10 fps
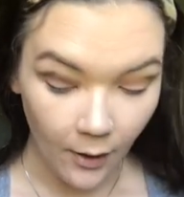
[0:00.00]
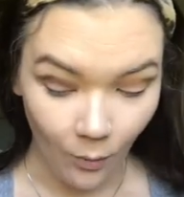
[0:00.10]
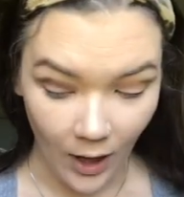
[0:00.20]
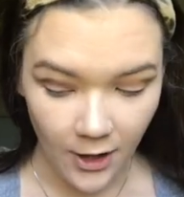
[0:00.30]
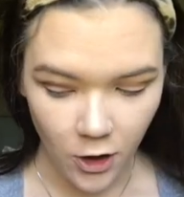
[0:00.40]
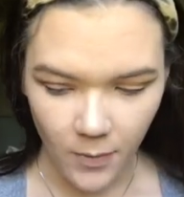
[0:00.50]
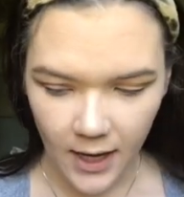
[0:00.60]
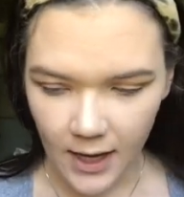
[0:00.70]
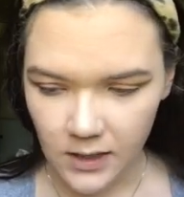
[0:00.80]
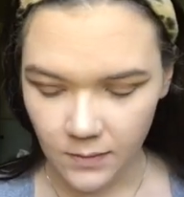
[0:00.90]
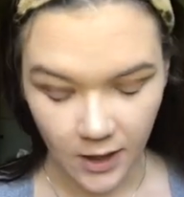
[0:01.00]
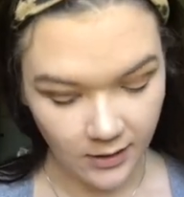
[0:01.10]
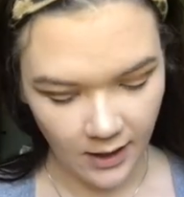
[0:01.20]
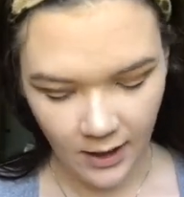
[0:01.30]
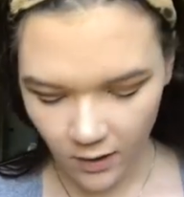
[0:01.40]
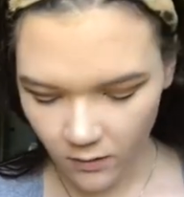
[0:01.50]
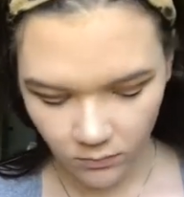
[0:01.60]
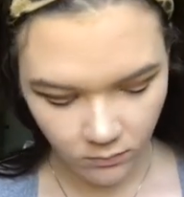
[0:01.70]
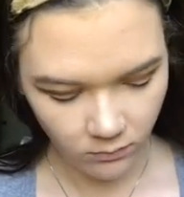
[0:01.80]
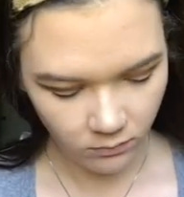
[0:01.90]
Why, you may ask? Because I
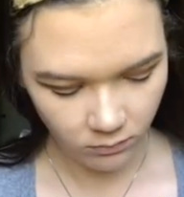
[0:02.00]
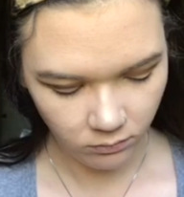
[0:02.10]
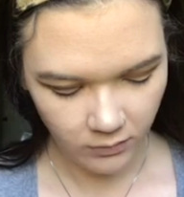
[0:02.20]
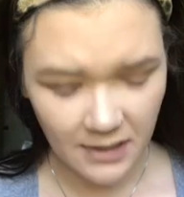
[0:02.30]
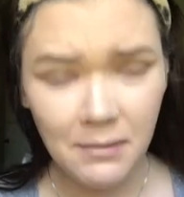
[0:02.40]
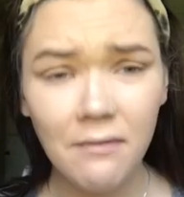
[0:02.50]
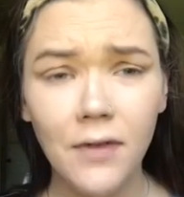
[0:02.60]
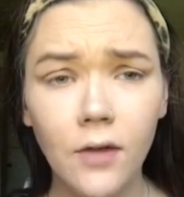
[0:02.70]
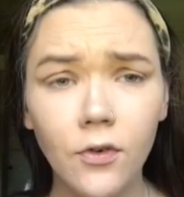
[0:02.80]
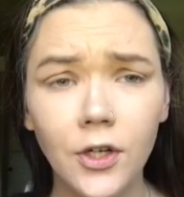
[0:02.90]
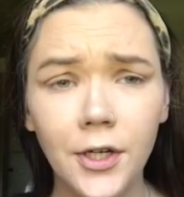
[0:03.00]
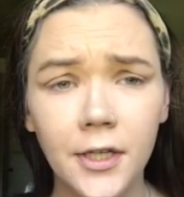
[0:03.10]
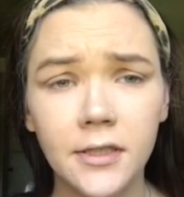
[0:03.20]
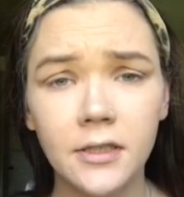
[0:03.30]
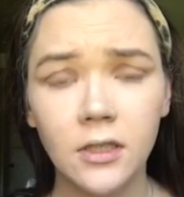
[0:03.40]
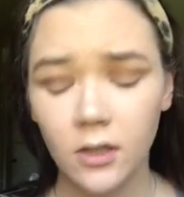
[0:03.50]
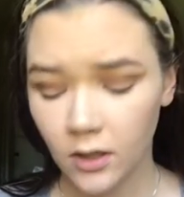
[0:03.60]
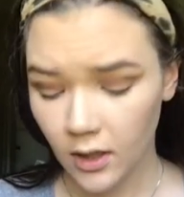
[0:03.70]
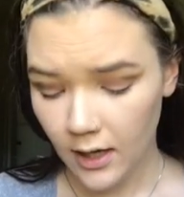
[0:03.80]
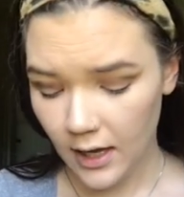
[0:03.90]
don't. That's my favorite.
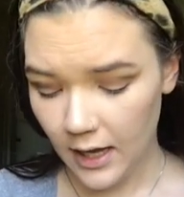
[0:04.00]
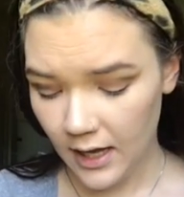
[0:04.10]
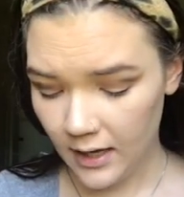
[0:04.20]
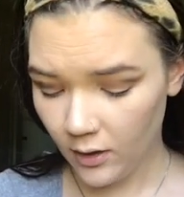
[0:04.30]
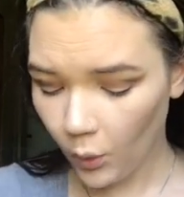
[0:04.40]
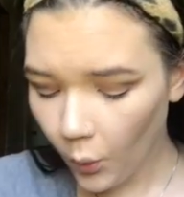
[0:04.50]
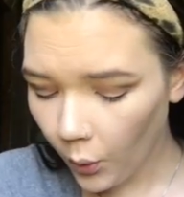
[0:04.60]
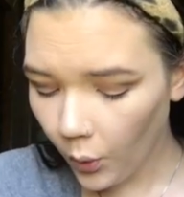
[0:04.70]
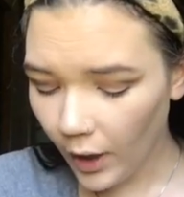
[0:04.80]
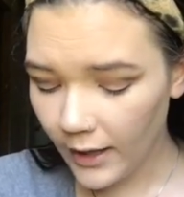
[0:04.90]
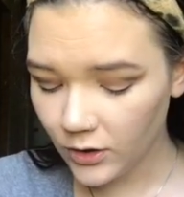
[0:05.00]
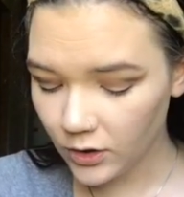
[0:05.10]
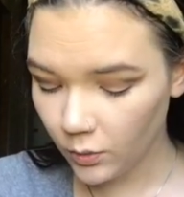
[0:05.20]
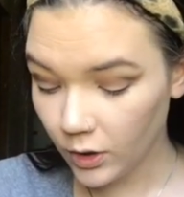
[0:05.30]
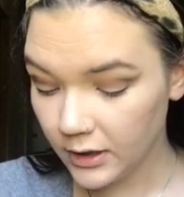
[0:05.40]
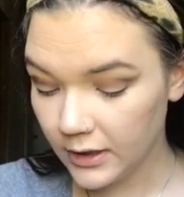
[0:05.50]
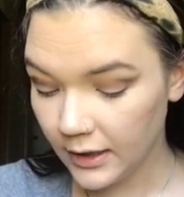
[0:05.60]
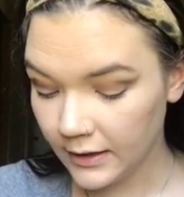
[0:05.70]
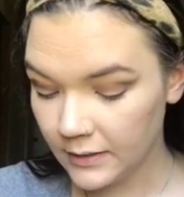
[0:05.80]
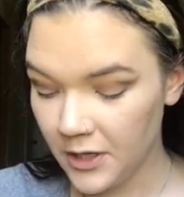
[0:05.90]
And I just want to
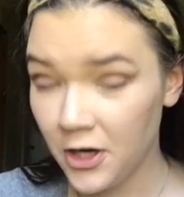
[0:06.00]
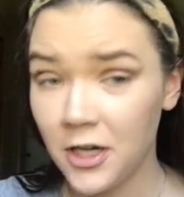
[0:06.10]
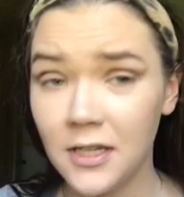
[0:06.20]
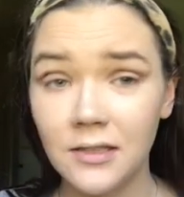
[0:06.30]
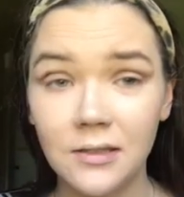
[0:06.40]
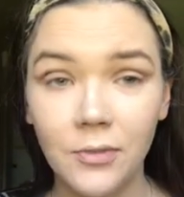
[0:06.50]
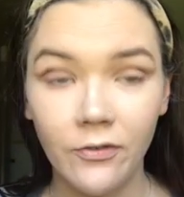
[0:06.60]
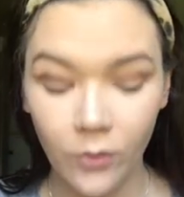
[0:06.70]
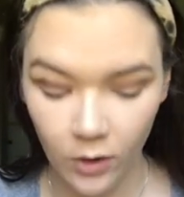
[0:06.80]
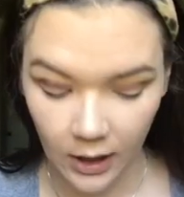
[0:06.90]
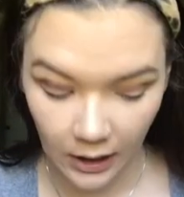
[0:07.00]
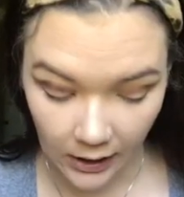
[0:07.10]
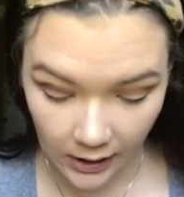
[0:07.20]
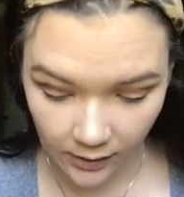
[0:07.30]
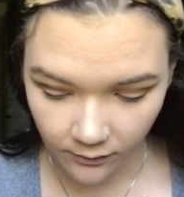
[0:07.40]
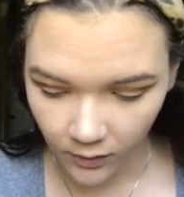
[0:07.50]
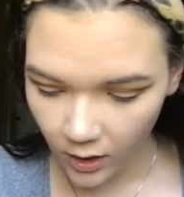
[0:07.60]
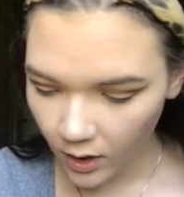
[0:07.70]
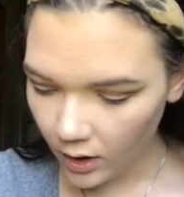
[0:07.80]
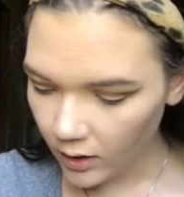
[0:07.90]
experience it before I leave.
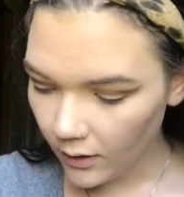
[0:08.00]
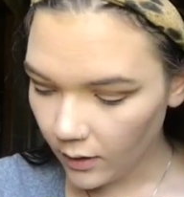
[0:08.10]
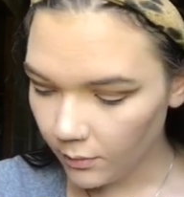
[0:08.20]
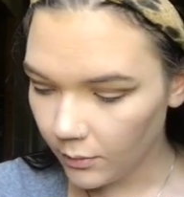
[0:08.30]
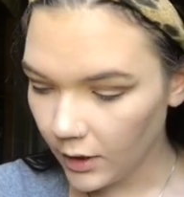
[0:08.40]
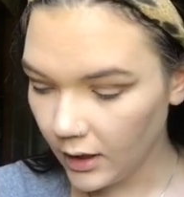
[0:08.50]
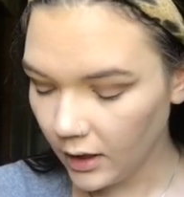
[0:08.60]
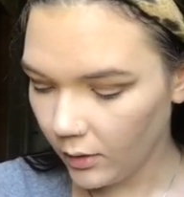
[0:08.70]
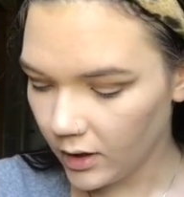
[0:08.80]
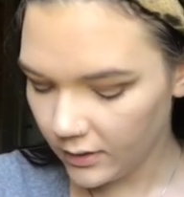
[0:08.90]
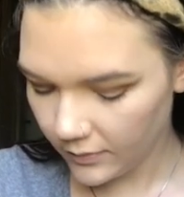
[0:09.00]
But, anyways.